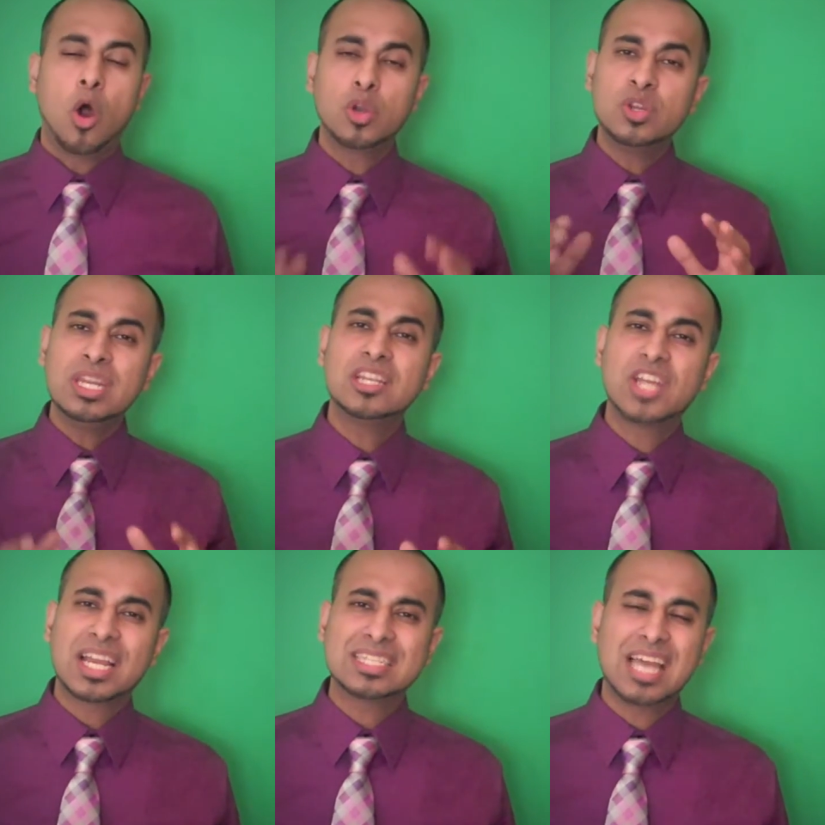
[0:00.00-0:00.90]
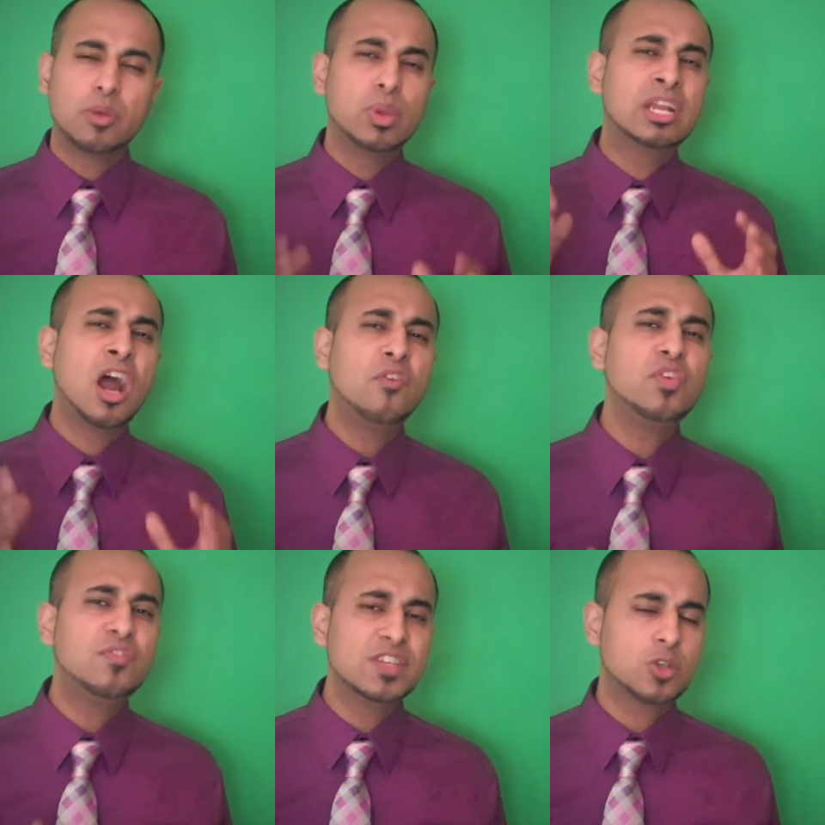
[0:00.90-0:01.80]
Or you need to check us out at
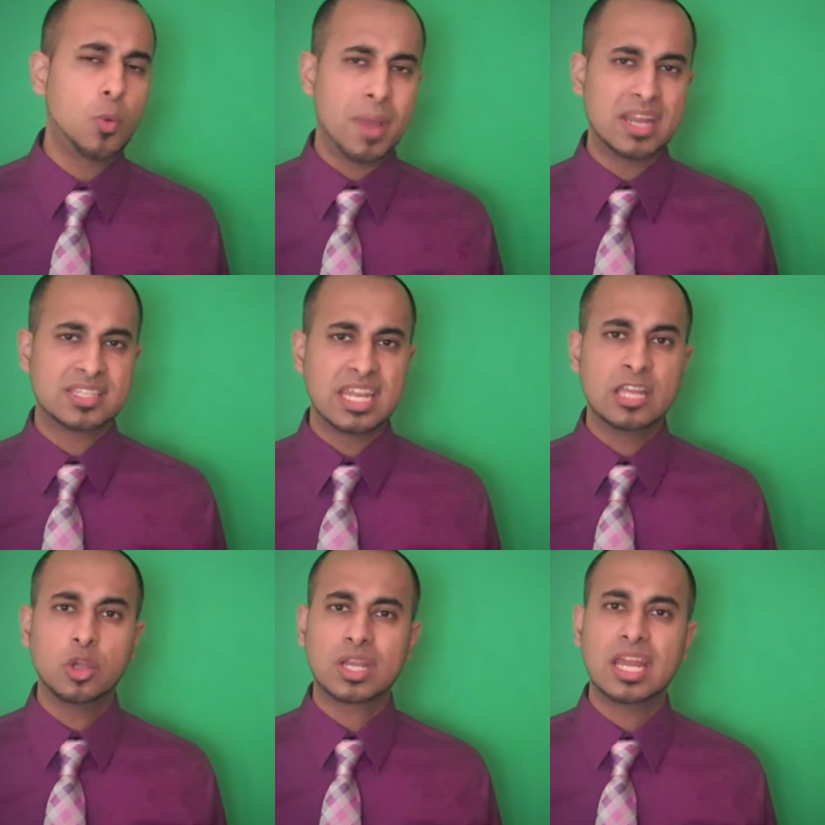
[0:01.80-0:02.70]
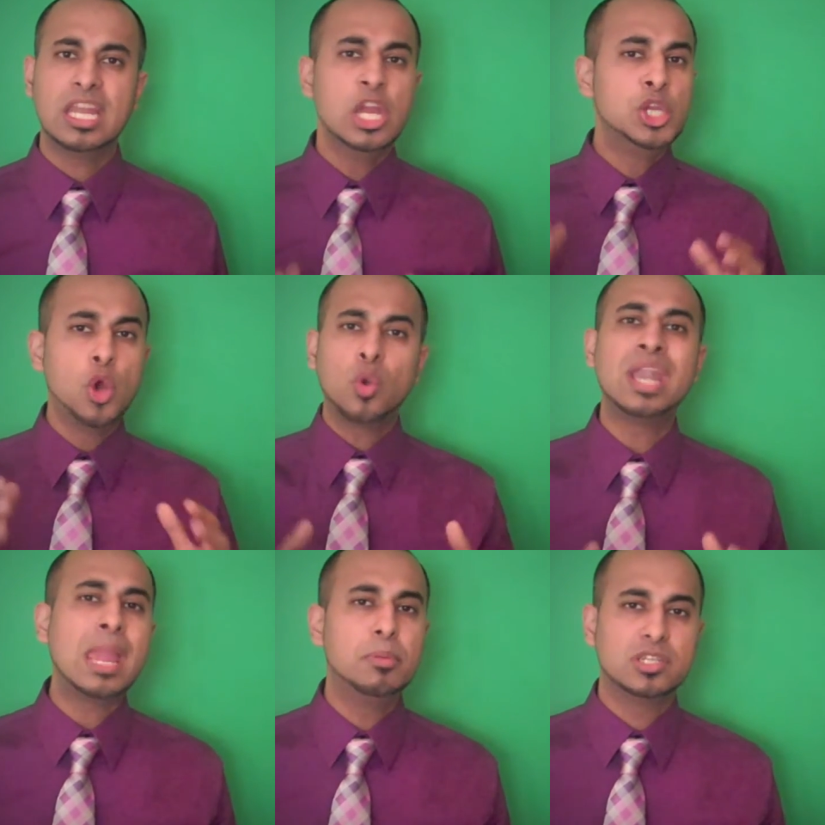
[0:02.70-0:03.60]
Recovery Physical Medicine and look at your
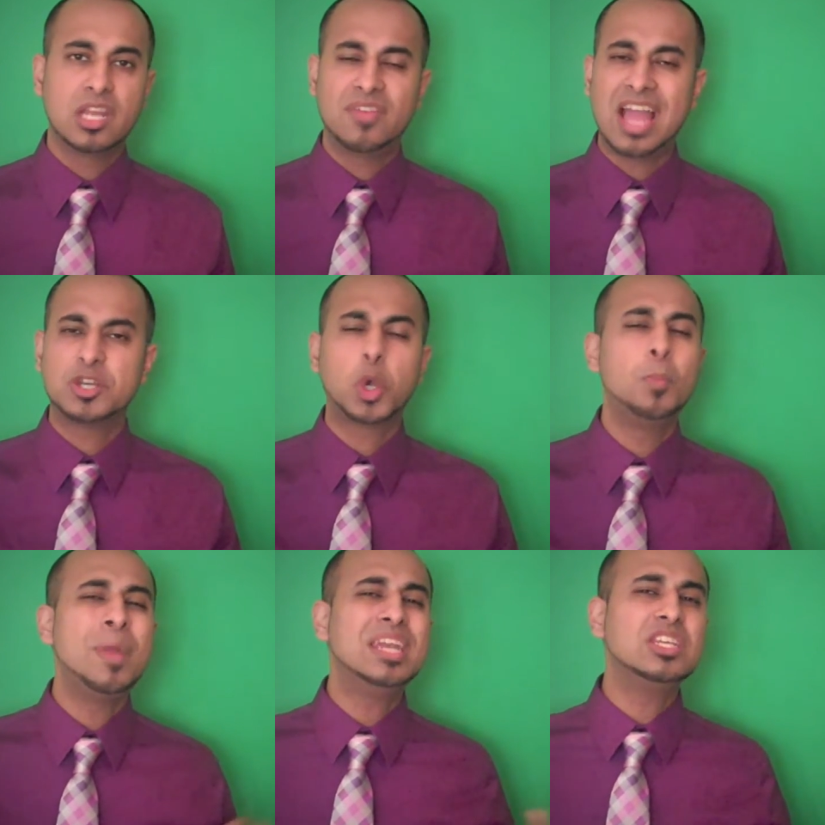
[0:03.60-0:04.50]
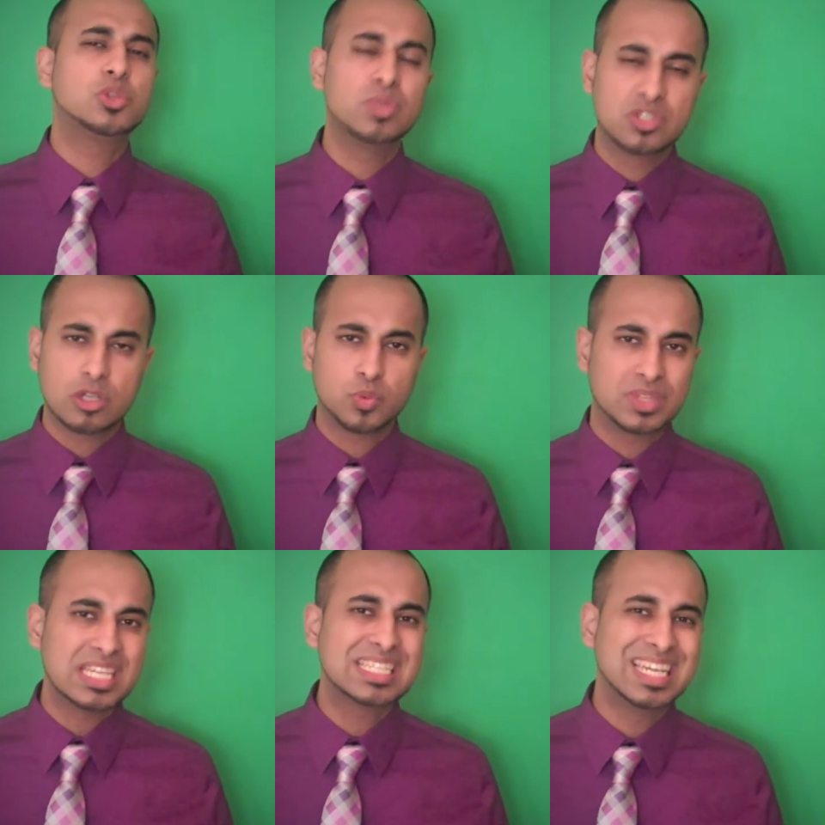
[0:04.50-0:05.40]
neighbors that have had tremendous results
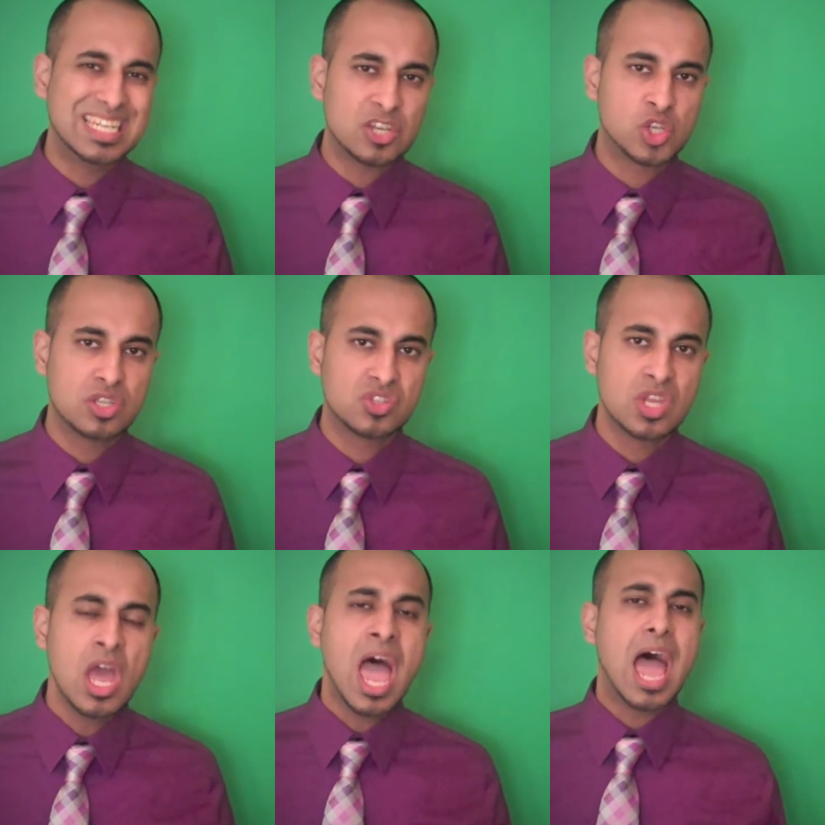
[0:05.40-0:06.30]
with these conditions